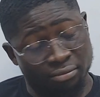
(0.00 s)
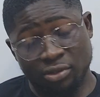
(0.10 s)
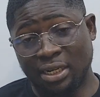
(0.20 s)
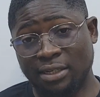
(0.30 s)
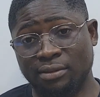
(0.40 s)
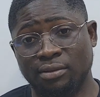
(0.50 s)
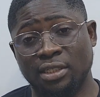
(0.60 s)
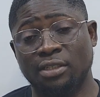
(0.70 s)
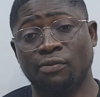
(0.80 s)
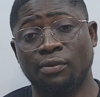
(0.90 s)
we can
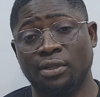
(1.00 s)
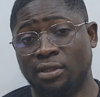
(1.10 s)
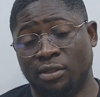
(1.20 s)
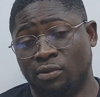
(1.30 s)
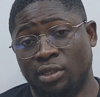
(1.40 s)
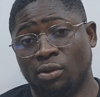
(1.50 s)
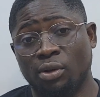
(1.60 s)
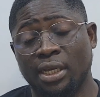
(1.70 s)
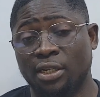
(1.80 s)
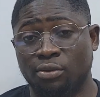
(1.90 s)
it's
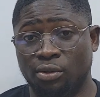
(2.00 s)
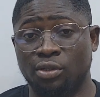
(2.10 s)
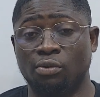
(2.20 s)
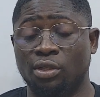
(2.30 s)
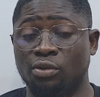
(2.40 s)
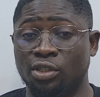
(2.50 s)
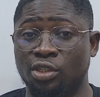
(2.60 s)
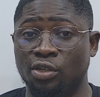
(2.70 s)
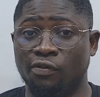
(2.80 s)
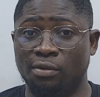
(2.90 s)
okay to also what
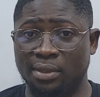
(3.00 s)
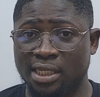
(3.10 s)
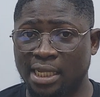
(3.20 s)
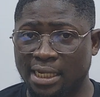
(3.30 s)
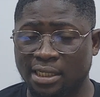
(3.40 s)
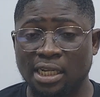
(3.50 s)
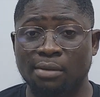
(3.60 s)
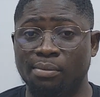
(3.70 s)
continue from this class,